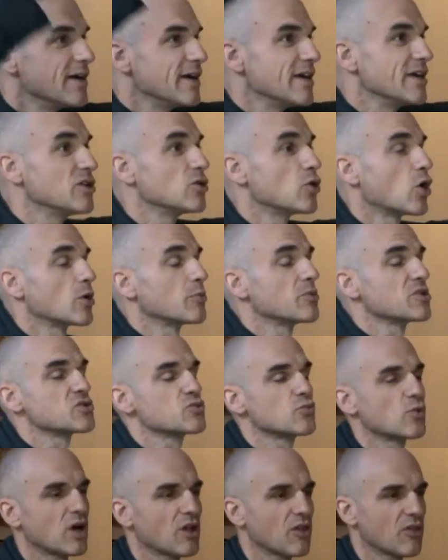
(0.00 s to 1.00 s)
enormous
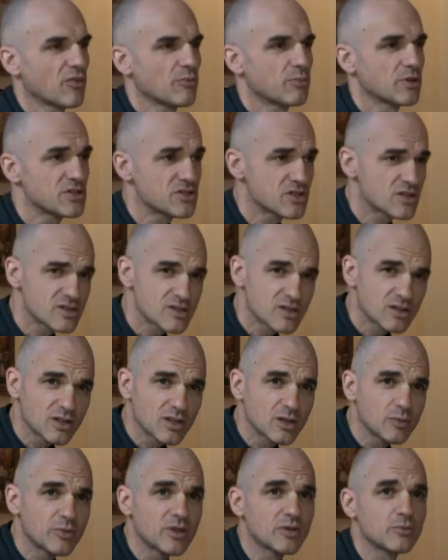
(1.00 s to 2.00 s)
wealth, but just a
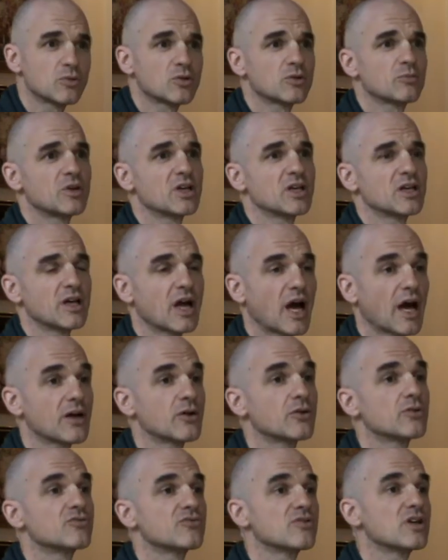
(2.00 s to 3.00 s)
little bit more money, I
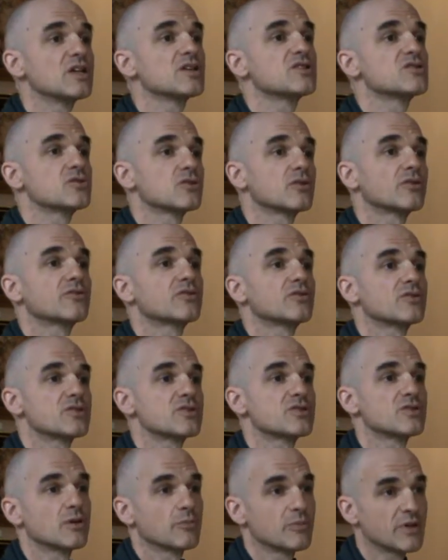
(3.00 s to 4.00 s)
could really serve
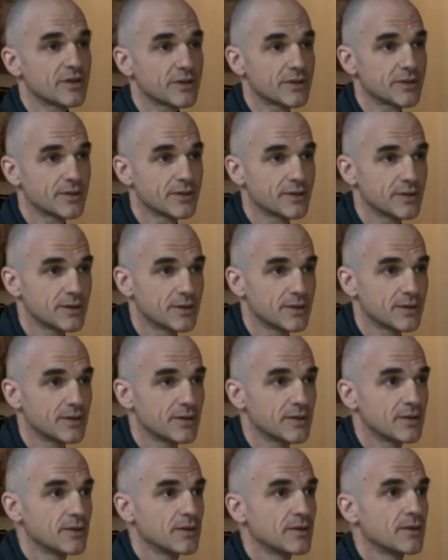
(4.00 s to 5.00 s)
Krishna better.
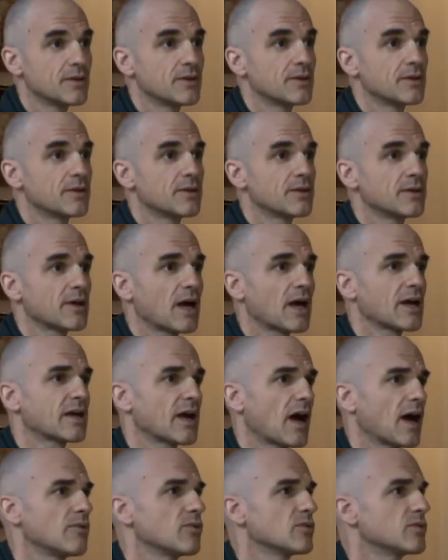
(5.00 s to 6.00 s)

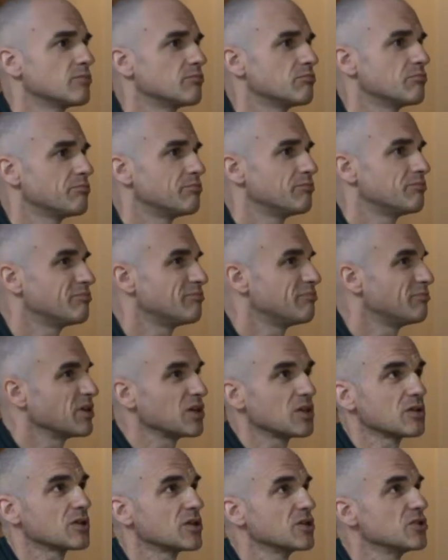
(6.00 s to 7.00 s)
I would
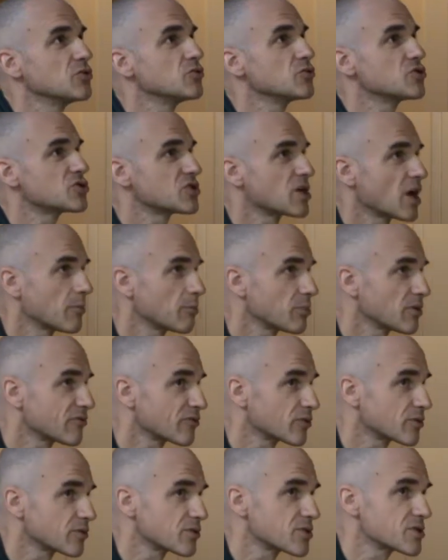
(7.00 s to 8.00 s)
build a huge temple
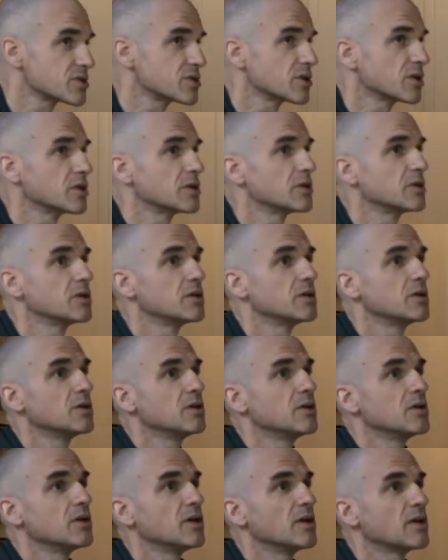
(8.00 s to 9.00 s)
for Krishna,
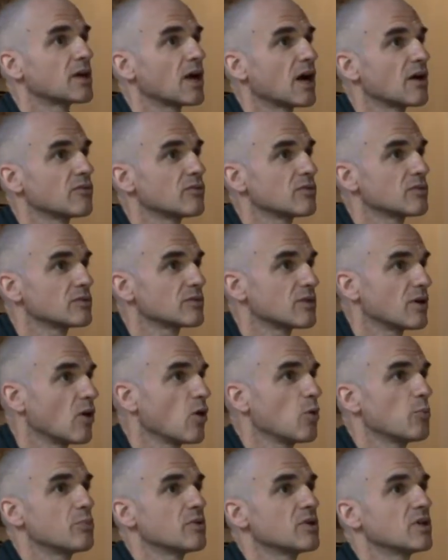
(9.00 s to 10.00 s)
and I will
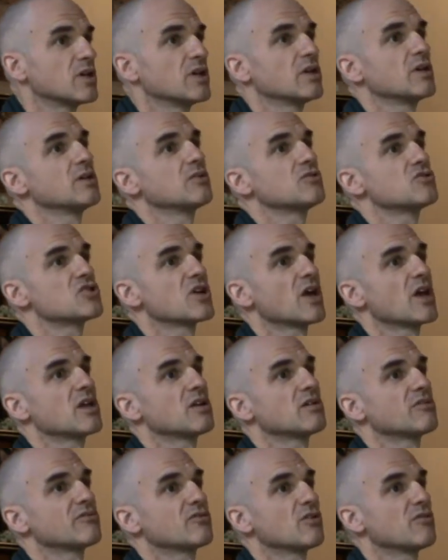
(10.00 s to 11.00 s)
open a chain
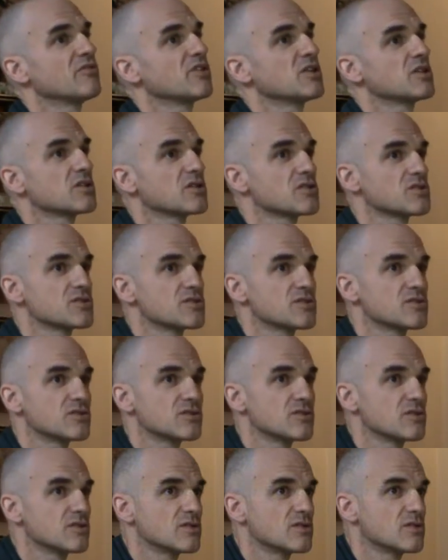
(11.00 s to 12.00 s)
of Govindas
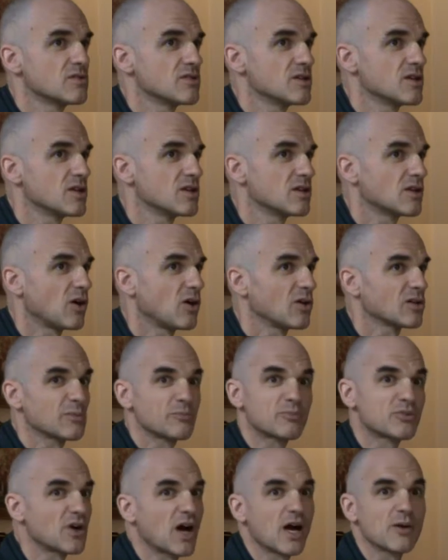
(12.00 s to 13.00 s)
in all the
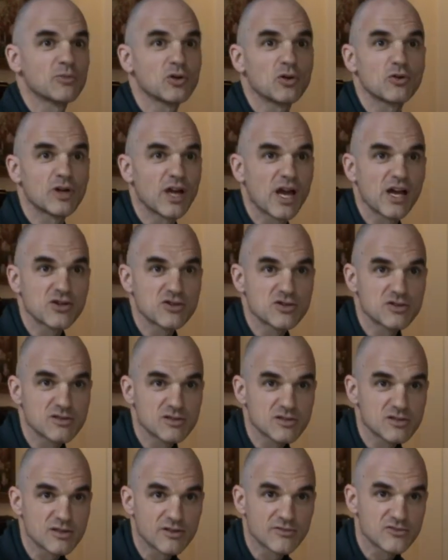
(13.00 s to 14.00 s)
prime
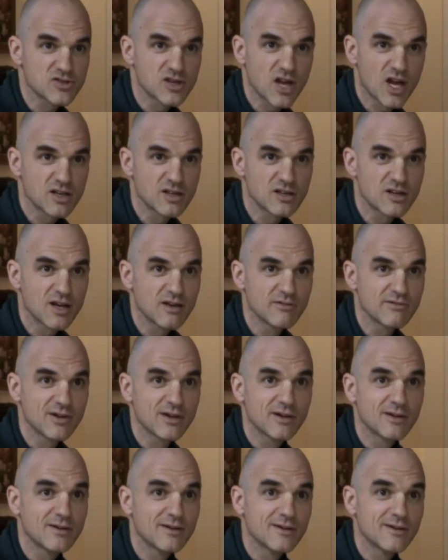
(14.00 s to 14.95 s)
locations of Scandinavia,